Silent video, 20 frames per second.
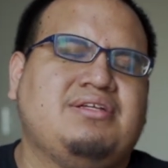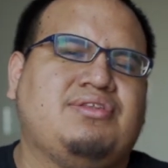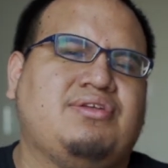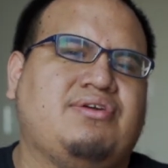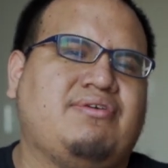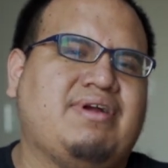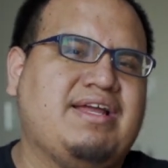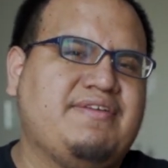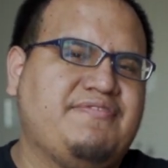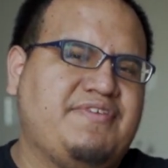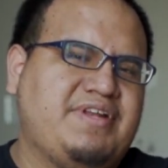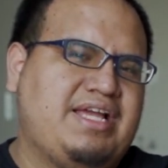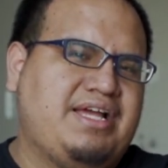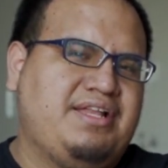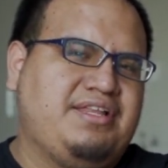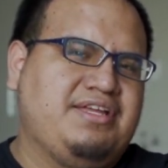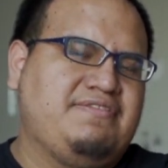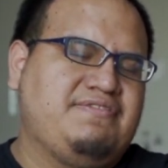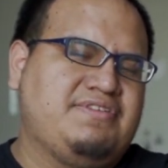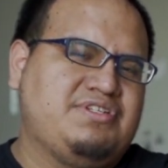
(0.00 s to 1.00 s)
The grand
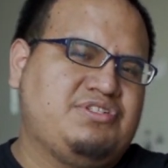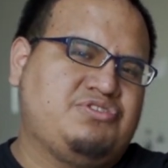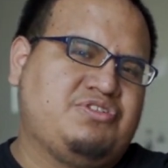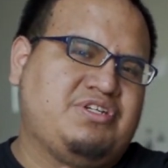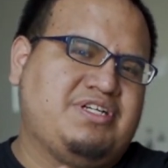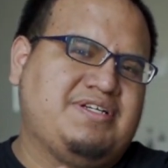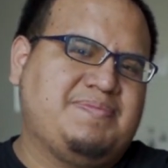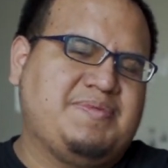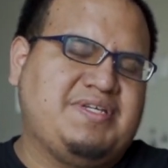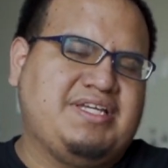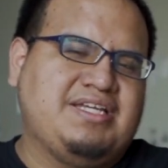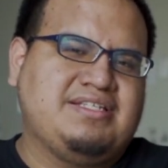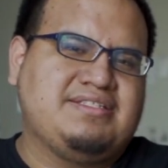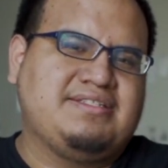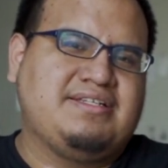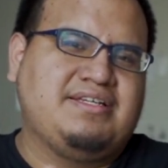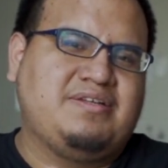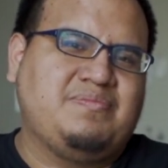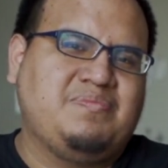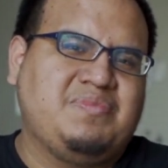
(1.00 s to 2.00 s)
finale of this trip is
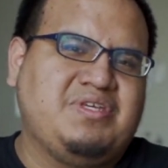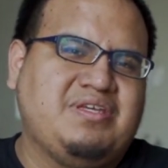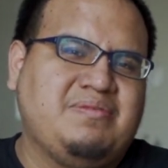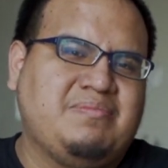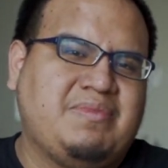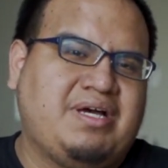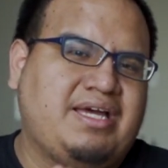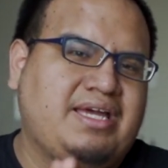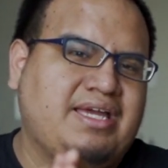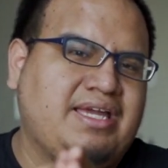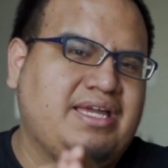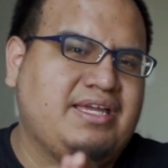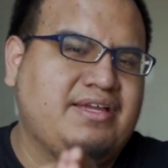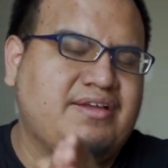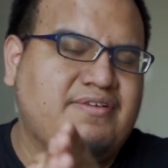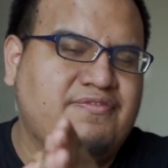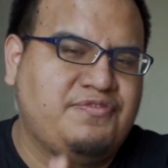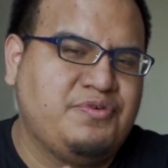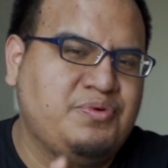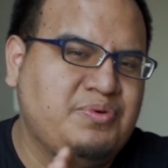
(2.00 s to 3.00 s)
going to be
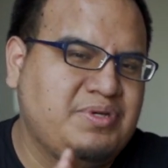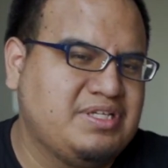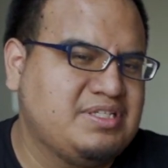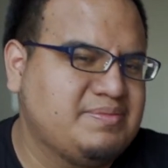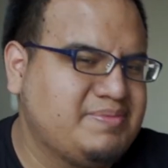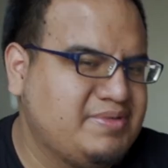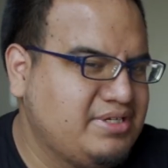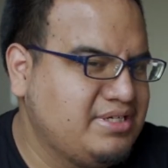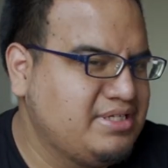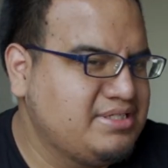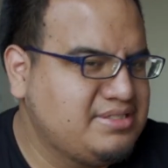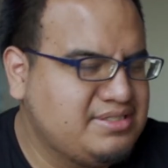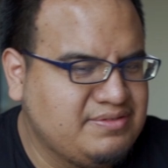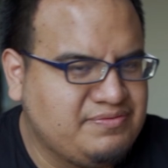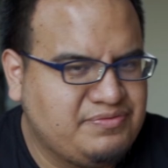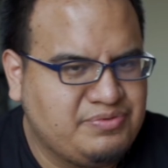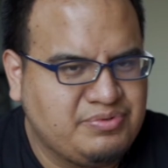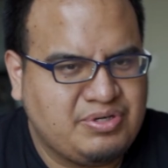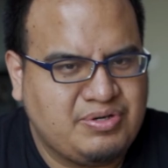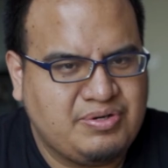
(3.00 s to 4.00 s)
my food experience in
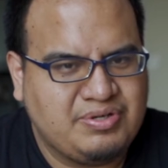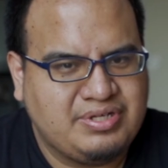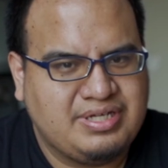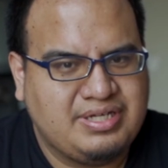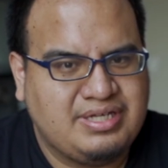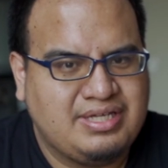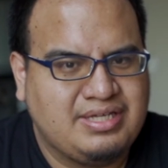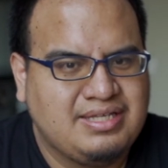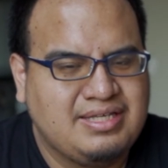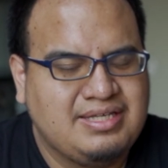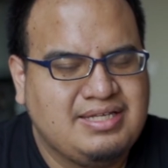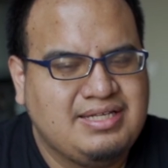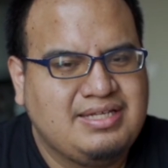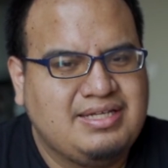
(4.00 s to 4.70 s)
Fukuoka.